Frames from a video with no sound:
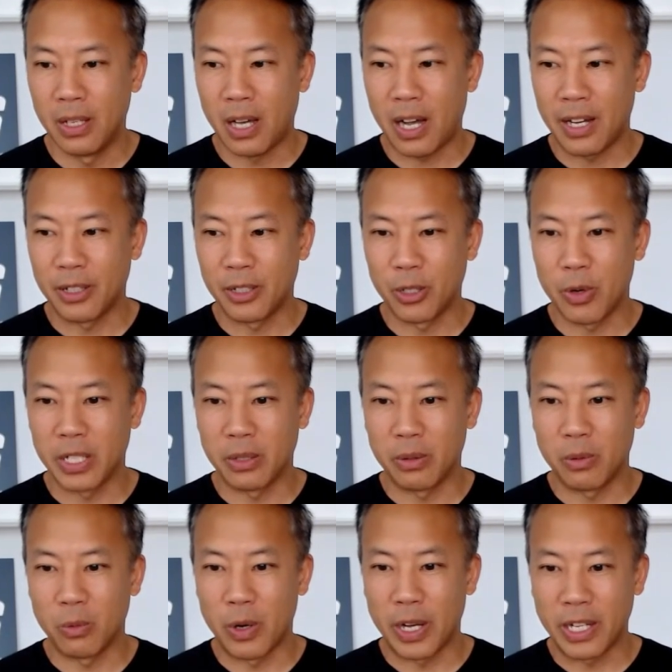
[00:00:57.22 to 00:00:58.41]
iron grate
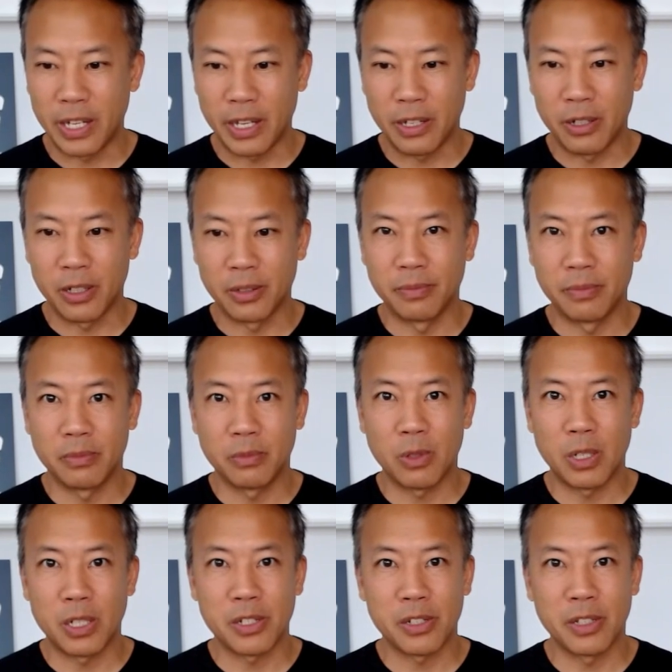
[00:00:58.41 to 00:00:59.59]
radiator
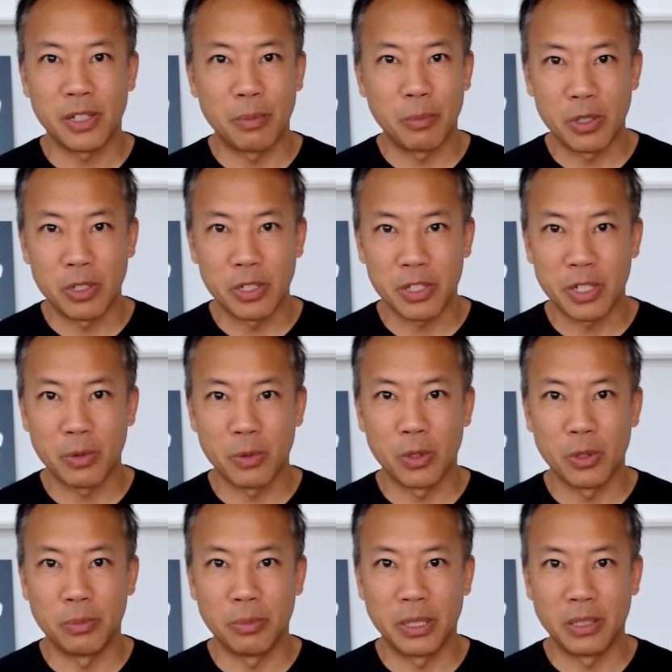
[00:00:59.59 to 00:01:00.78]
rushed to the emergency
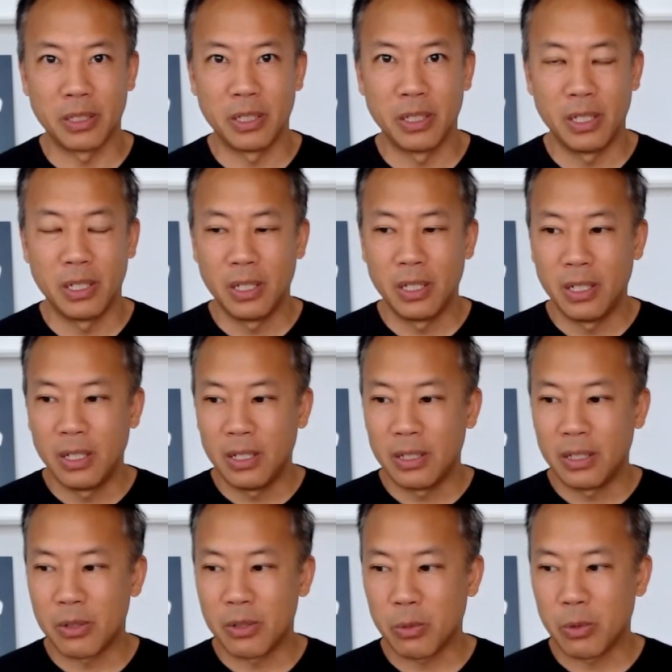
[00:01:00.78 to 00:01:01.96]
room and
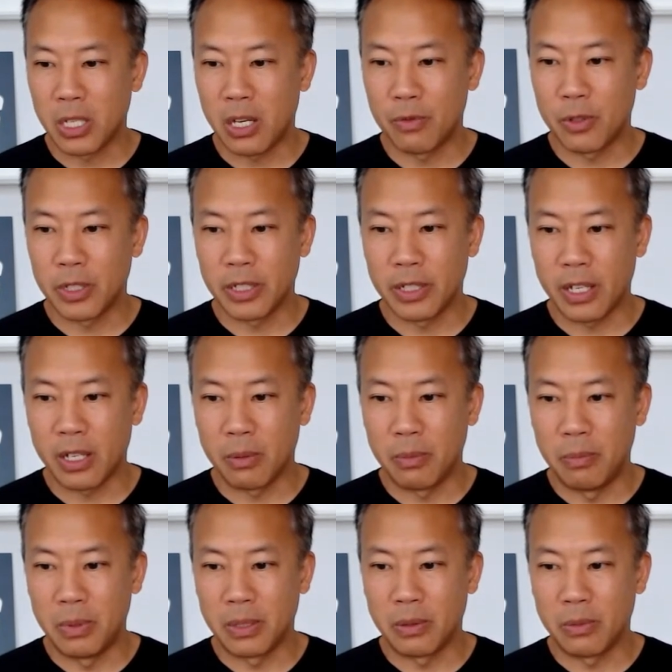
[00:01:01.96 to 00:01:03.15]
there was a recovery there,
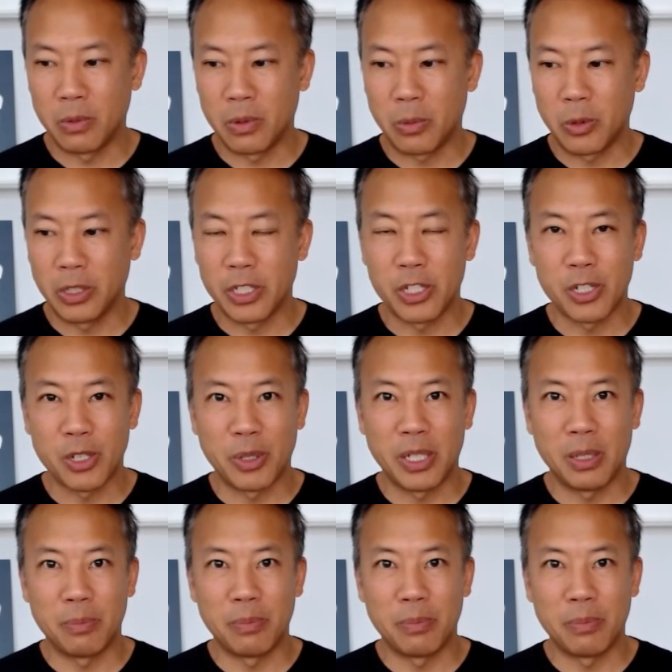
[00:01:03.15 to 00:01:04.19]
but where really showed up